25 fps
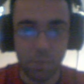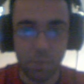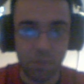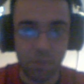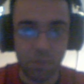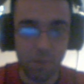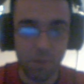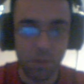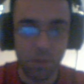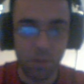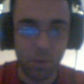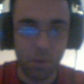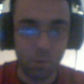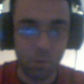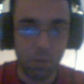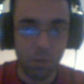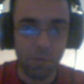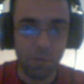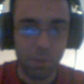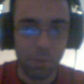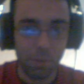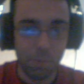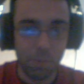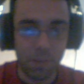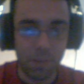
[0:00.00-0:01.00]
Their word for
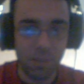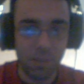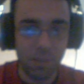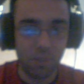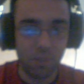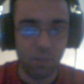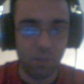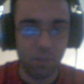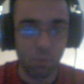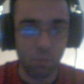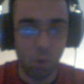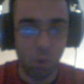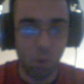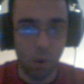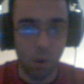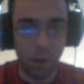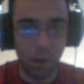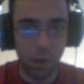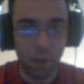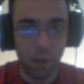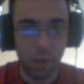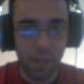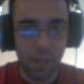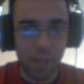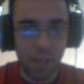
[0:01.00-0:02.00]
business is war,
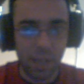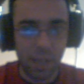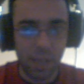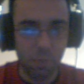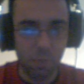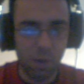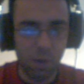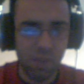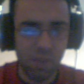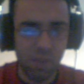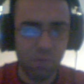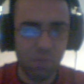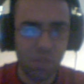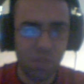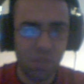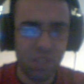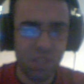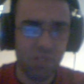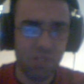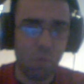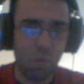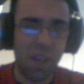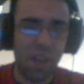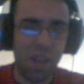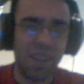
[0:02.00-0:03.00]
and one of the reasons why
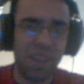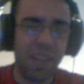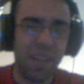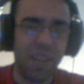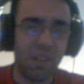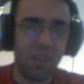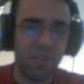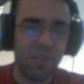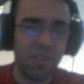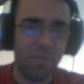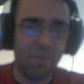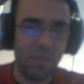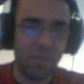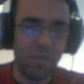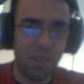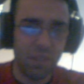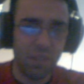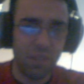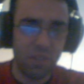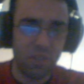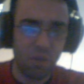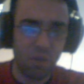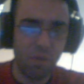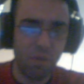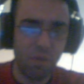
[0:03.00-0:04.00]
they are
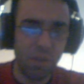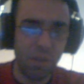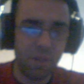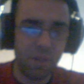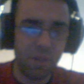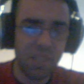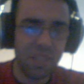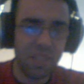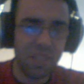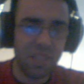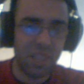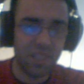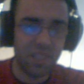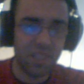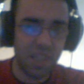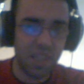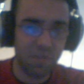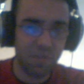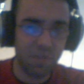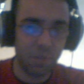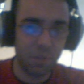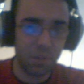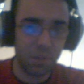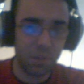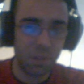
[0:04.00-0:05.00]
so very
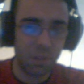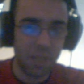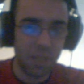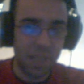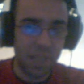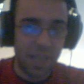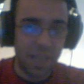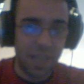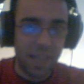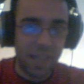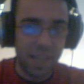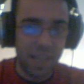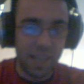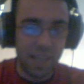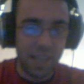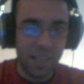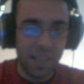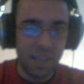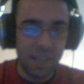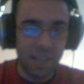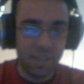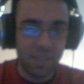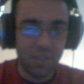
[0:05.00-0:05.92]
successful is